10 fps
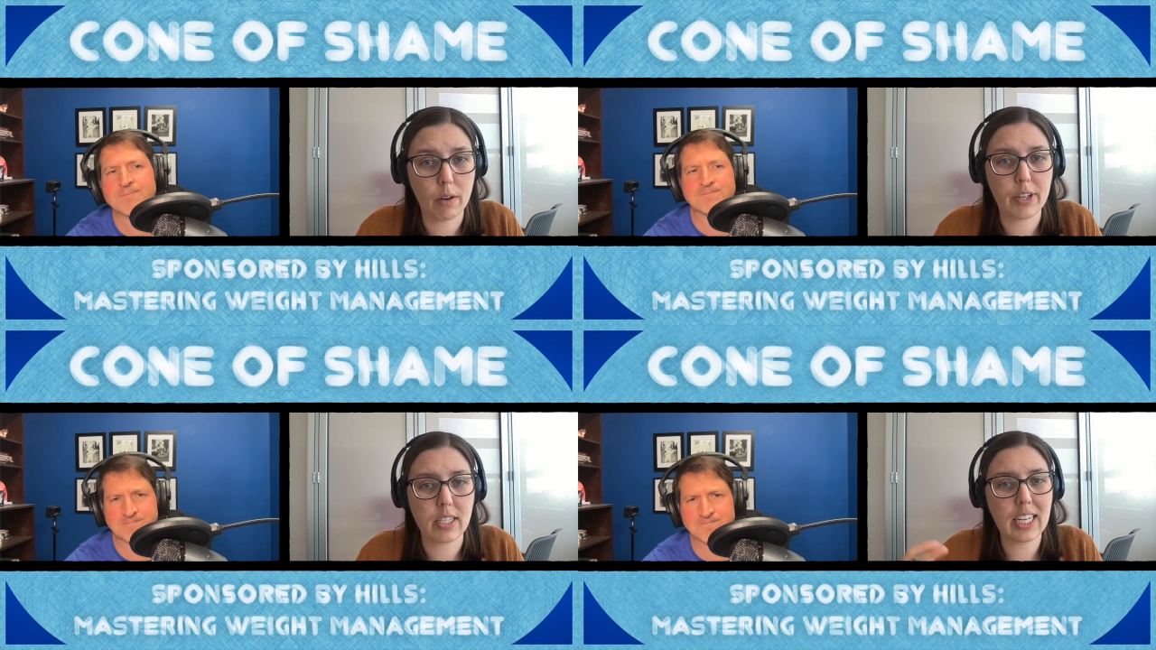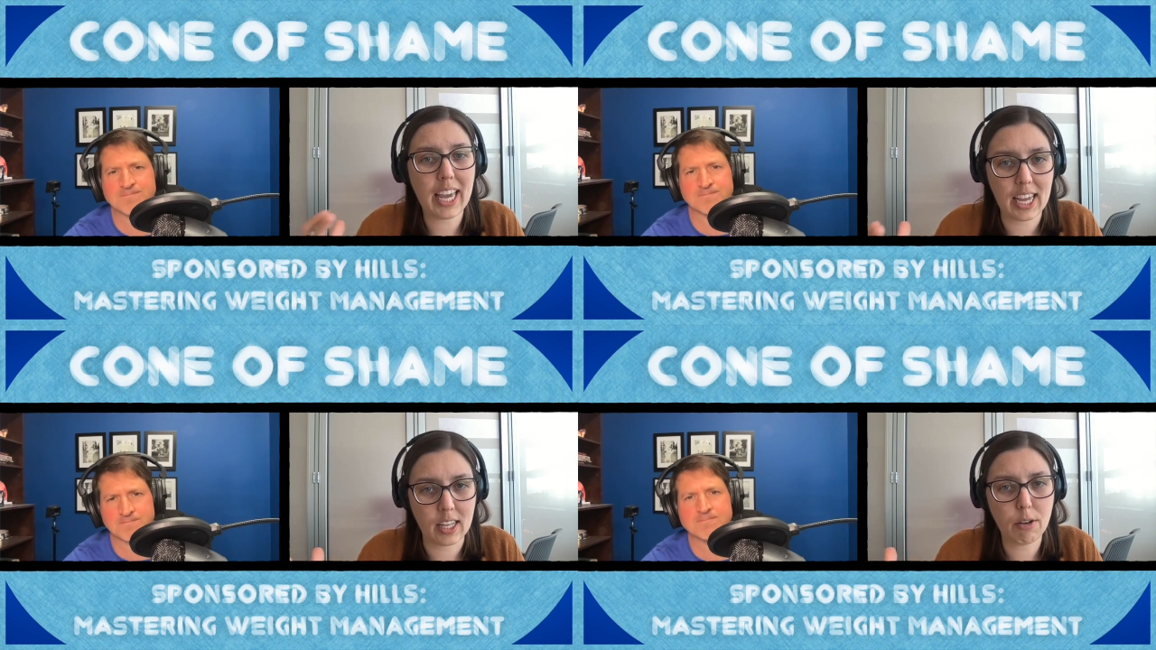Speaker 1: or if it's
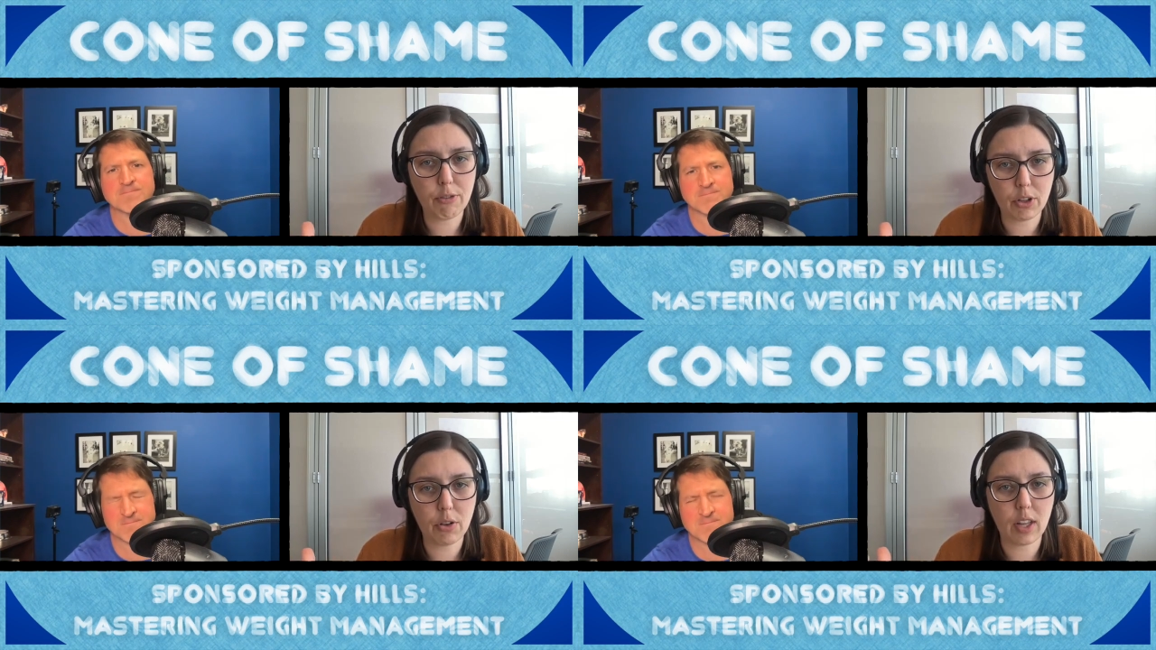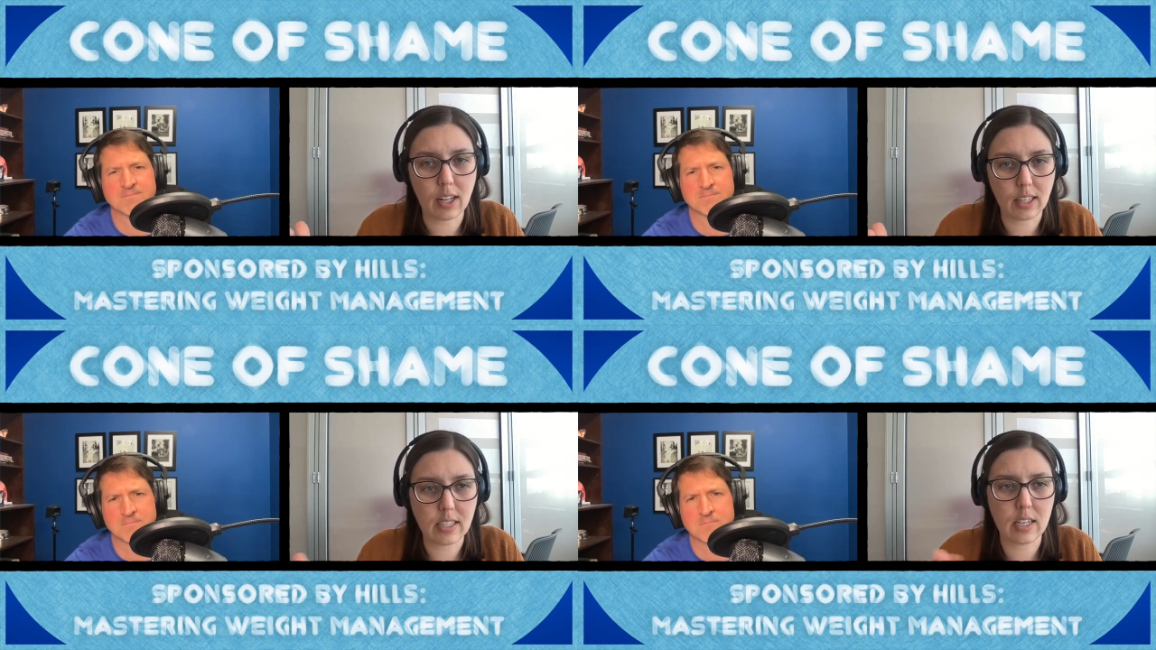canned
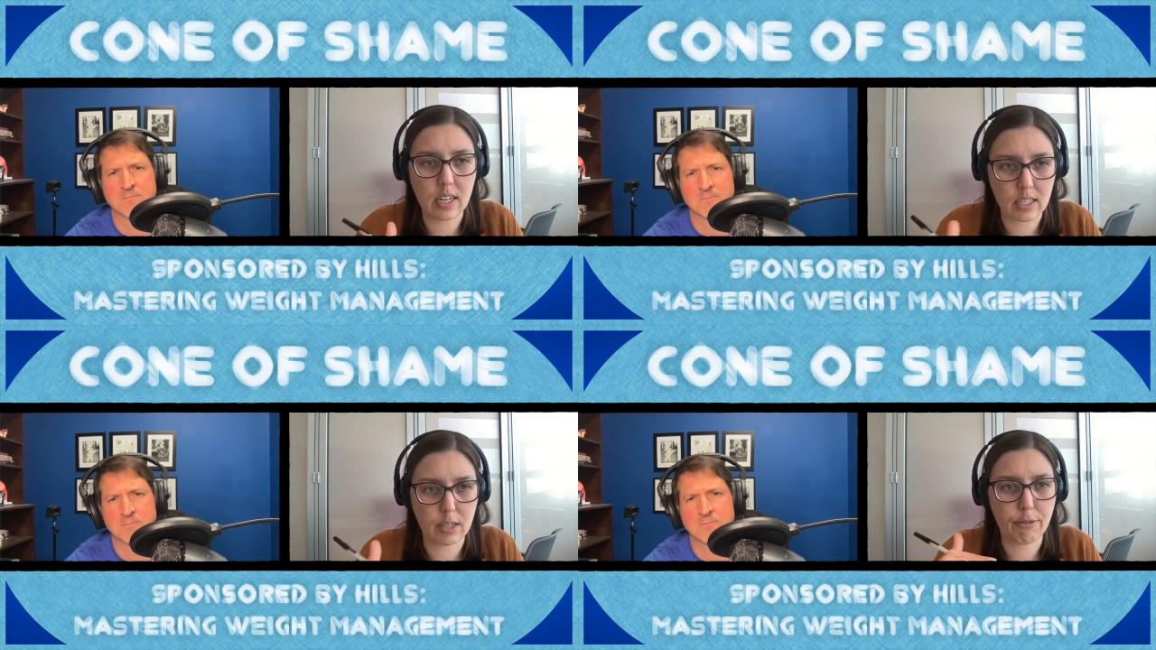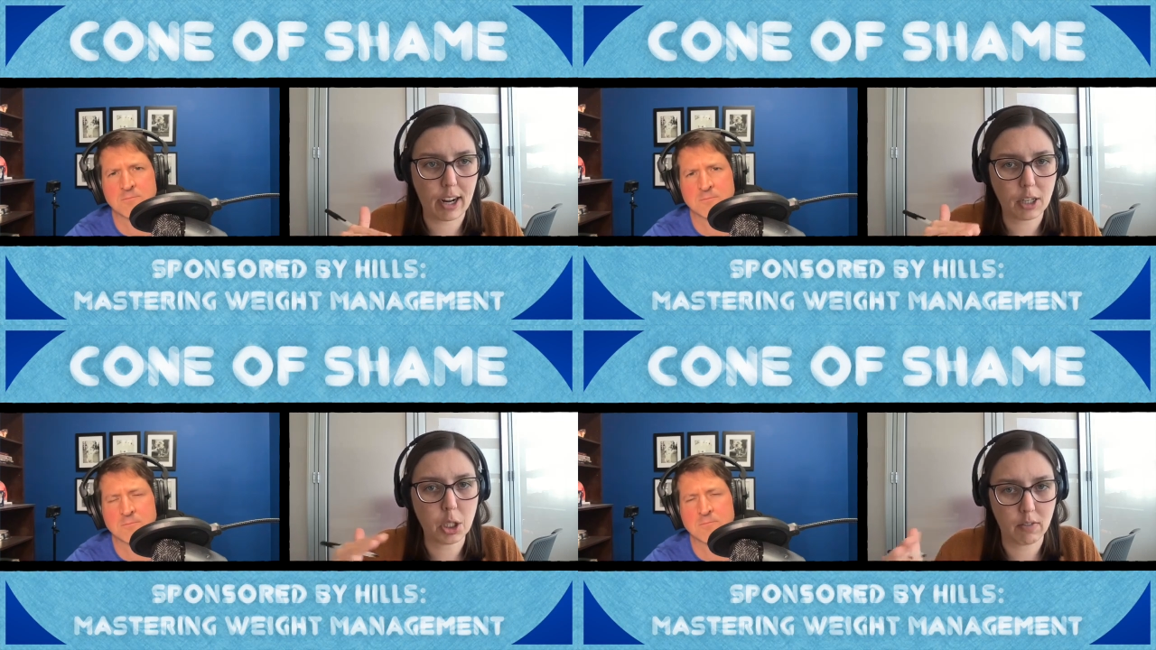food, then at least an easy
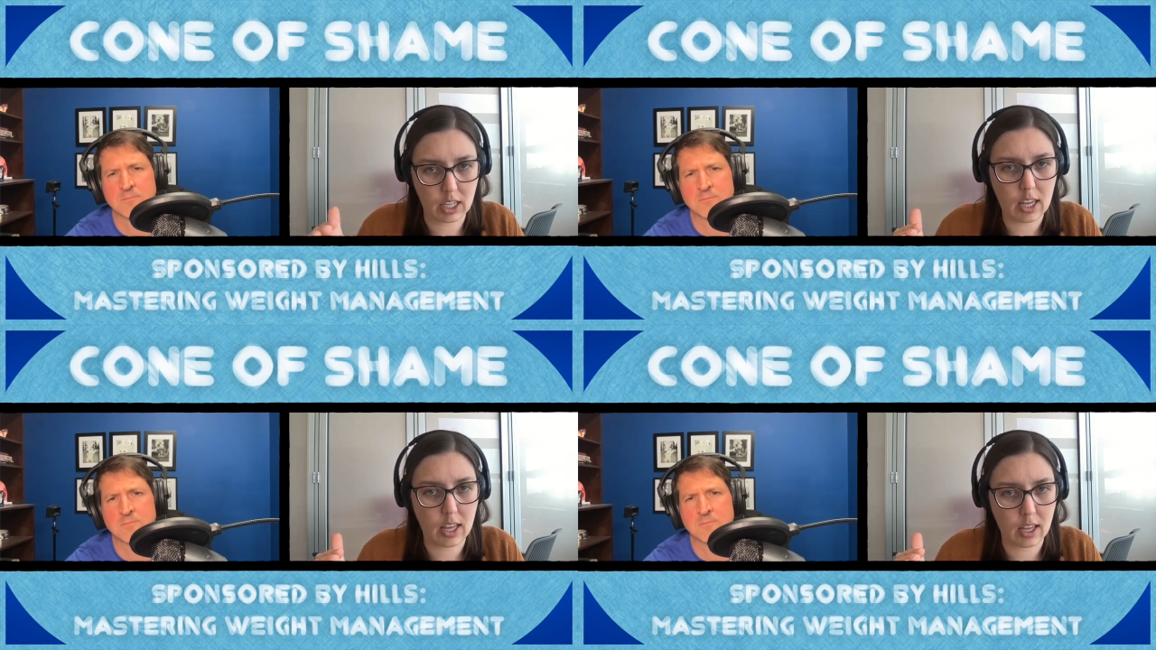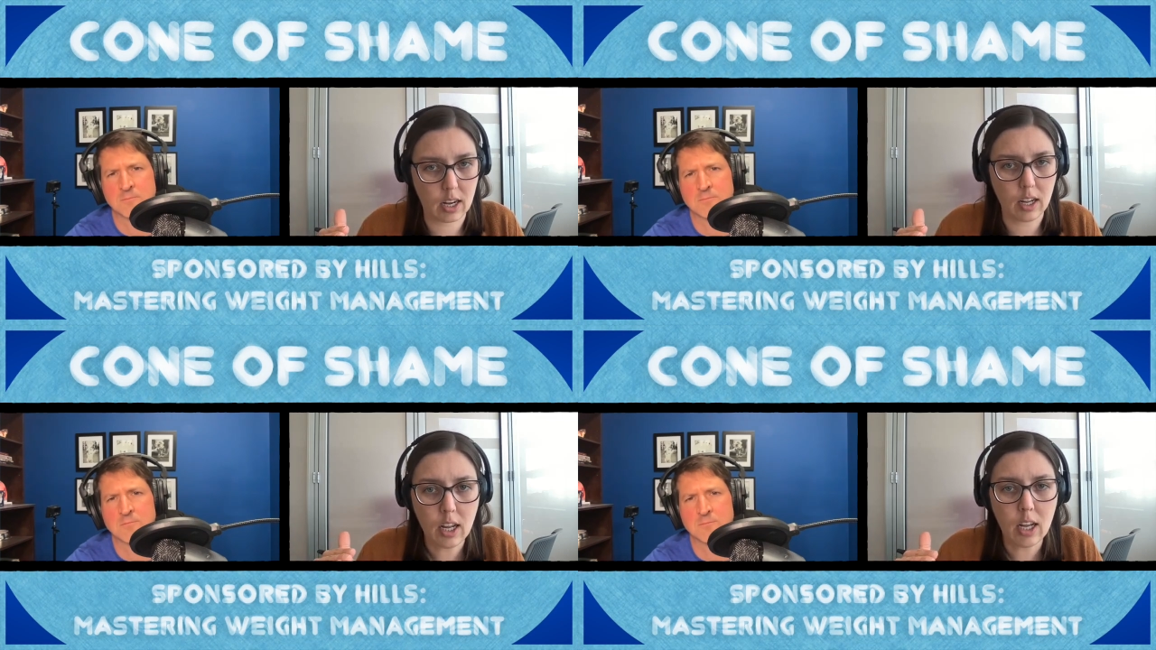fraction of a
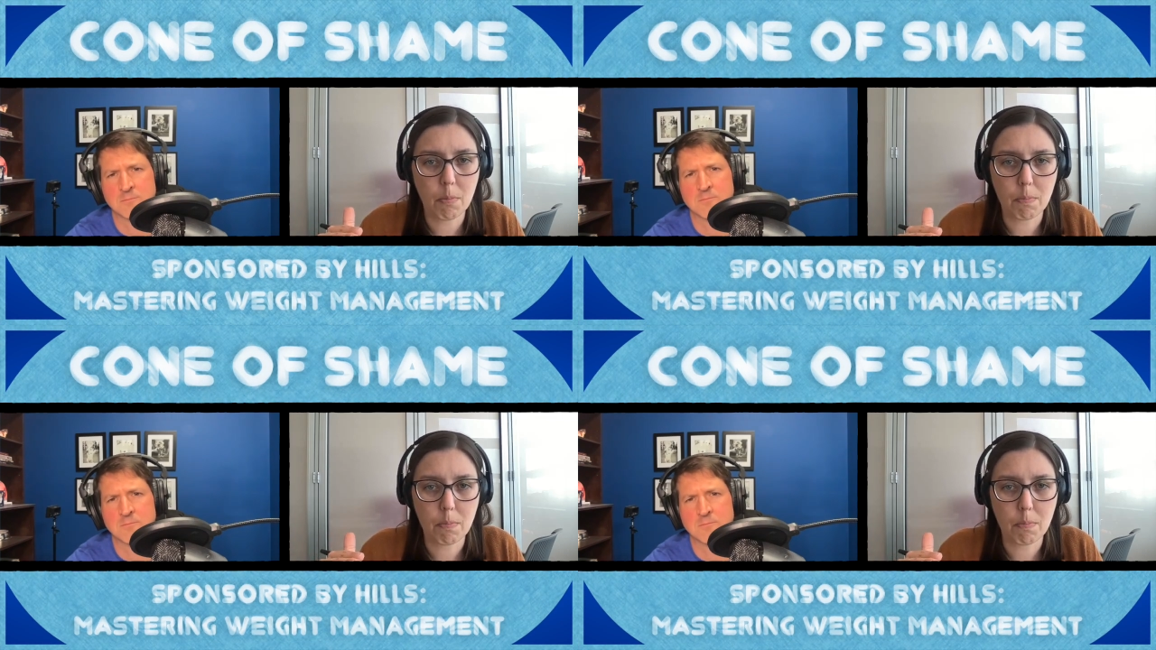can,